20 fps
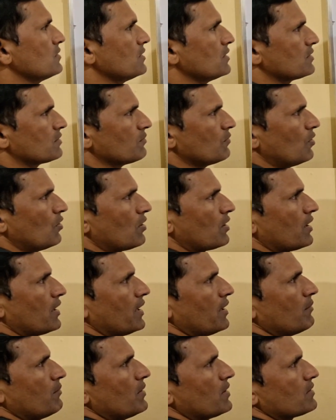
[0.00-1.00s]
this Born
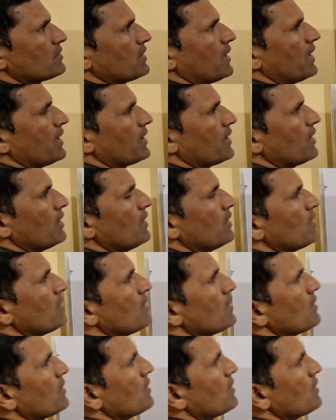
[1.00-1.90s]
Haber cycle.